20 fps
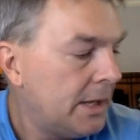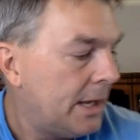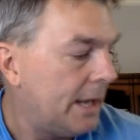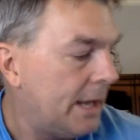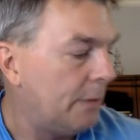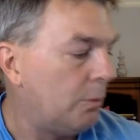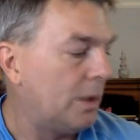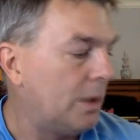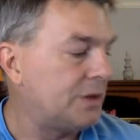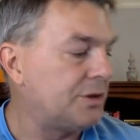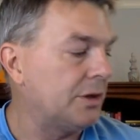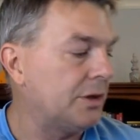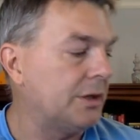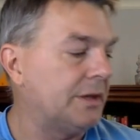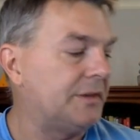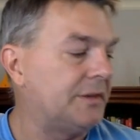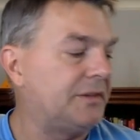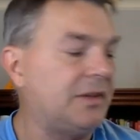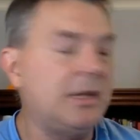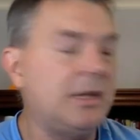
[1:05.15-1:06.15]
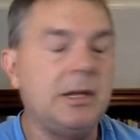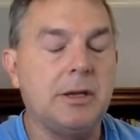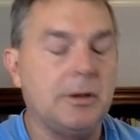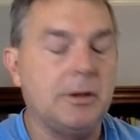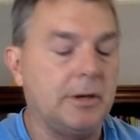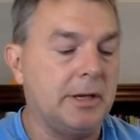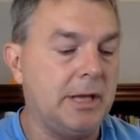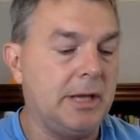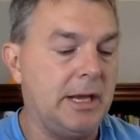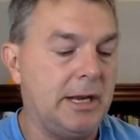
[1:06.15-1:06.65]
And what you're going to see
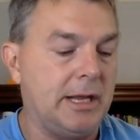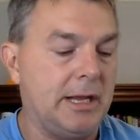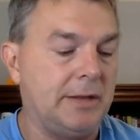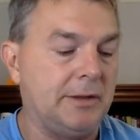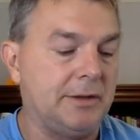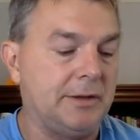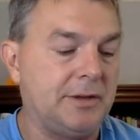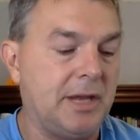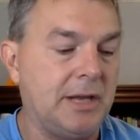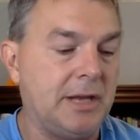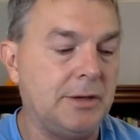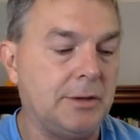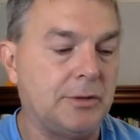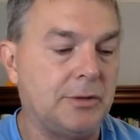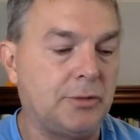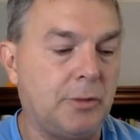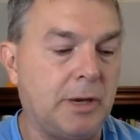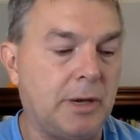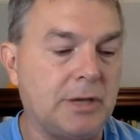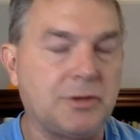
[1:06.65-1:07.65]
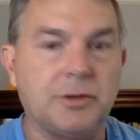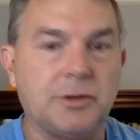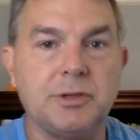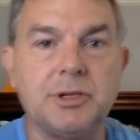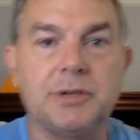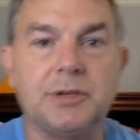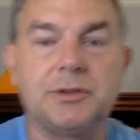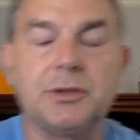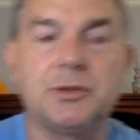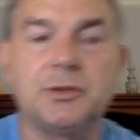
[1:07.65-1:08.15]
here again on the 10 year treasury,
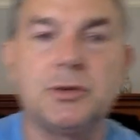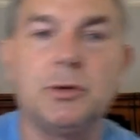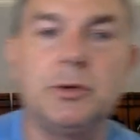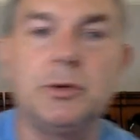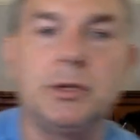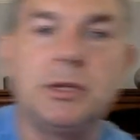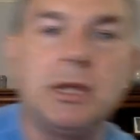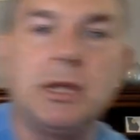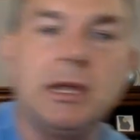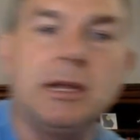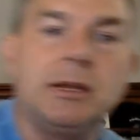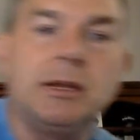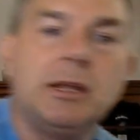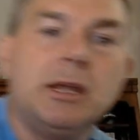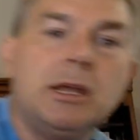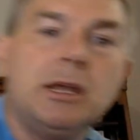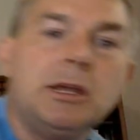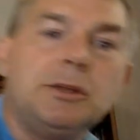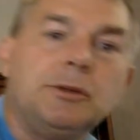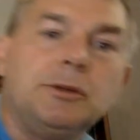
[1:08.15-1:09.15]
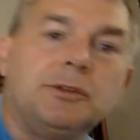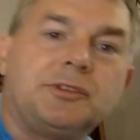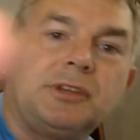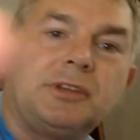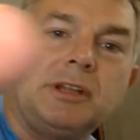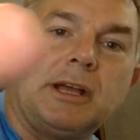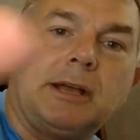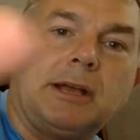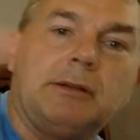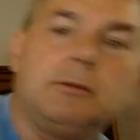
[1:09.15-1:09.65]
just to show you again, you'll
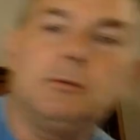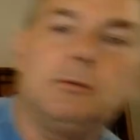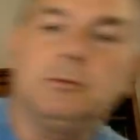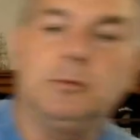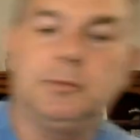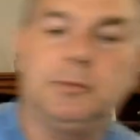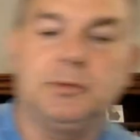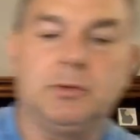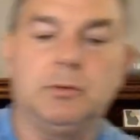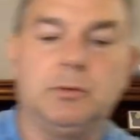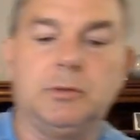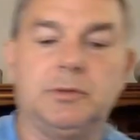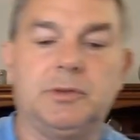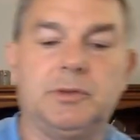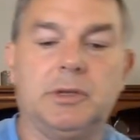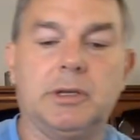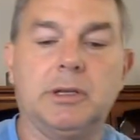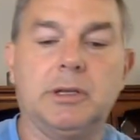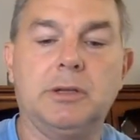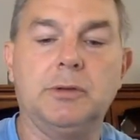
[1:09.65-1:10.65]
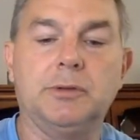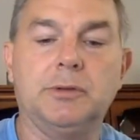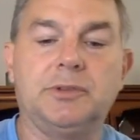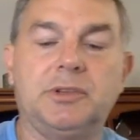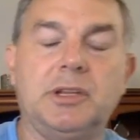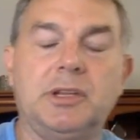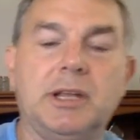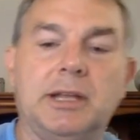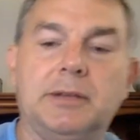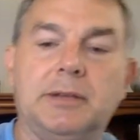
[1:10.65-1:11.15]
see that, oops, hold on a second, you'll
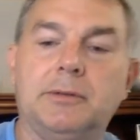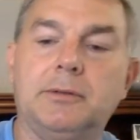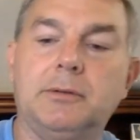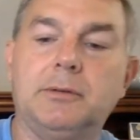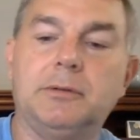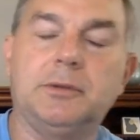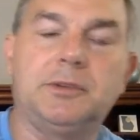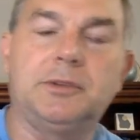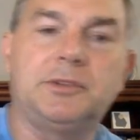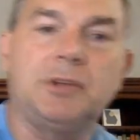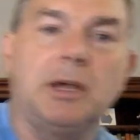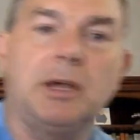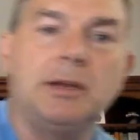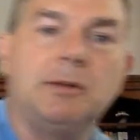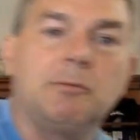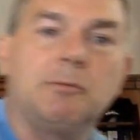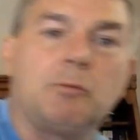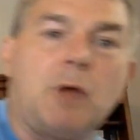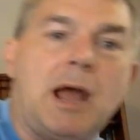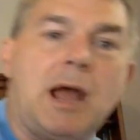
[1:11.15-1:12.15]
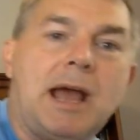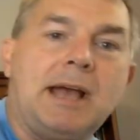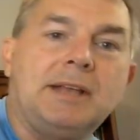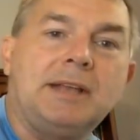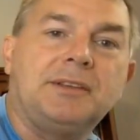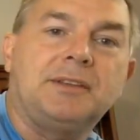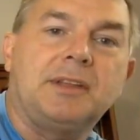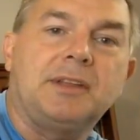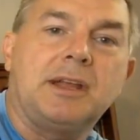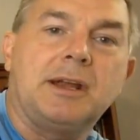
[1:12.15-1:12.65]
see that sudden
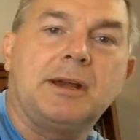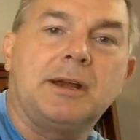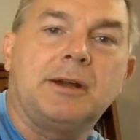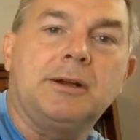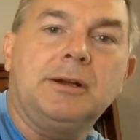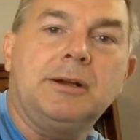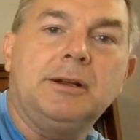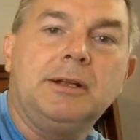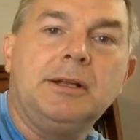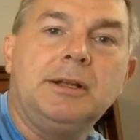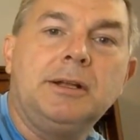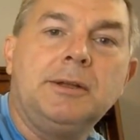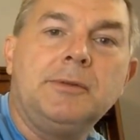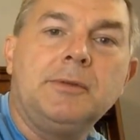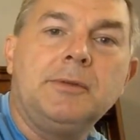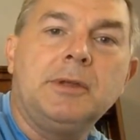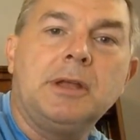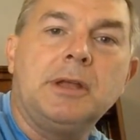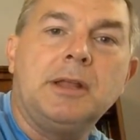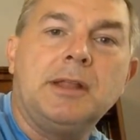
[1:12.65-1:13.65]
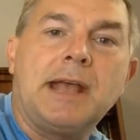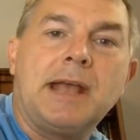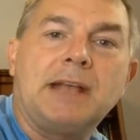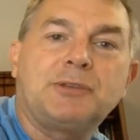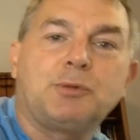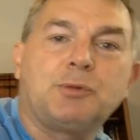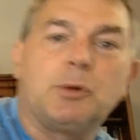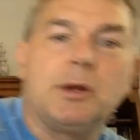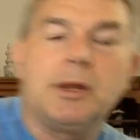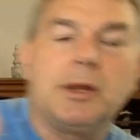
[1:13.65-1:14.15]
rise there. And
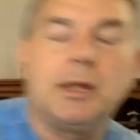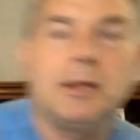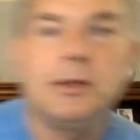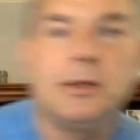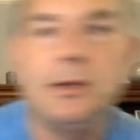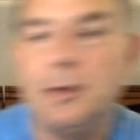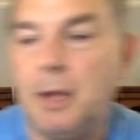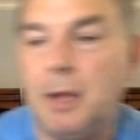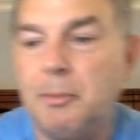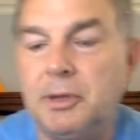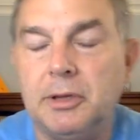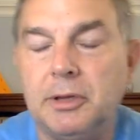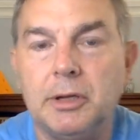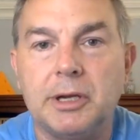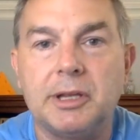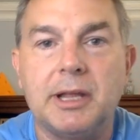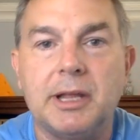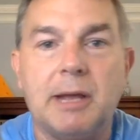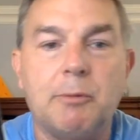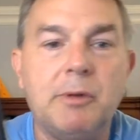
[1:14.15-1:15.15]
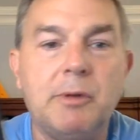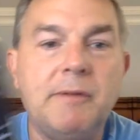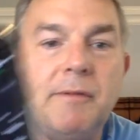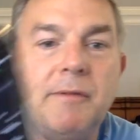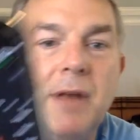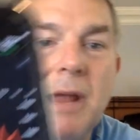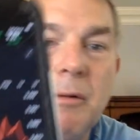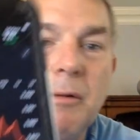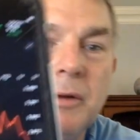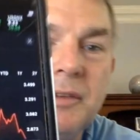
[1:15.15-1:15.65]
that's where, the, I mean, look at that. We've
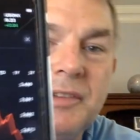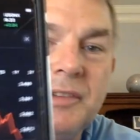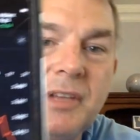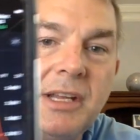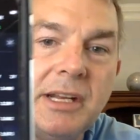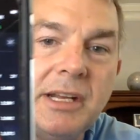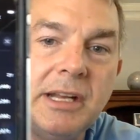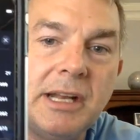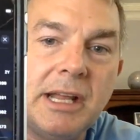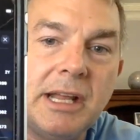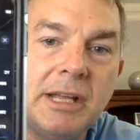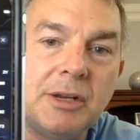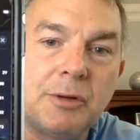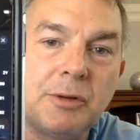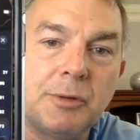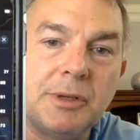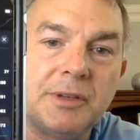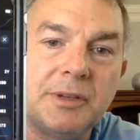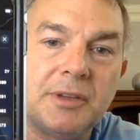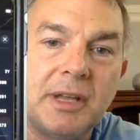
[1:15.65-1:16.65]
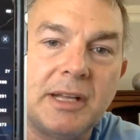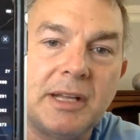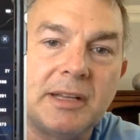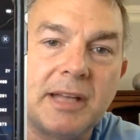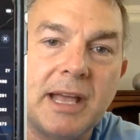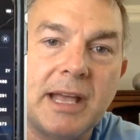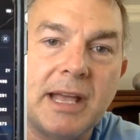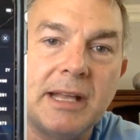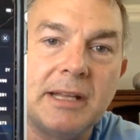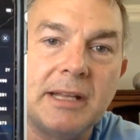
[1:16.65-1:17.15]
never seen an increase like
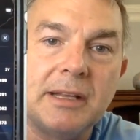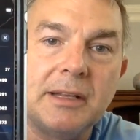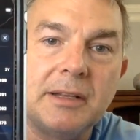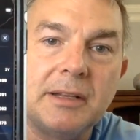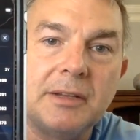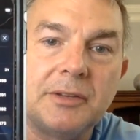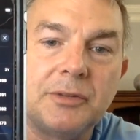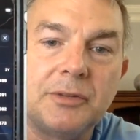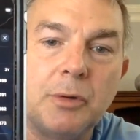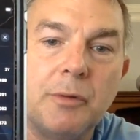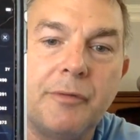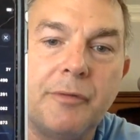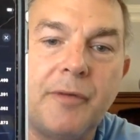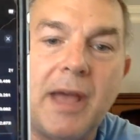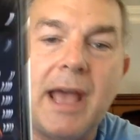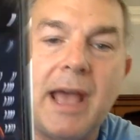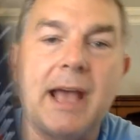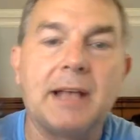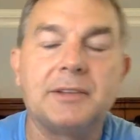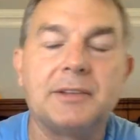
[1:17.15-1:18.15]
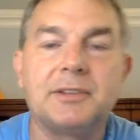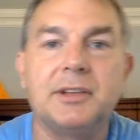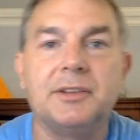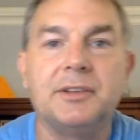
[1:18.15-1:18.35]
that so fast.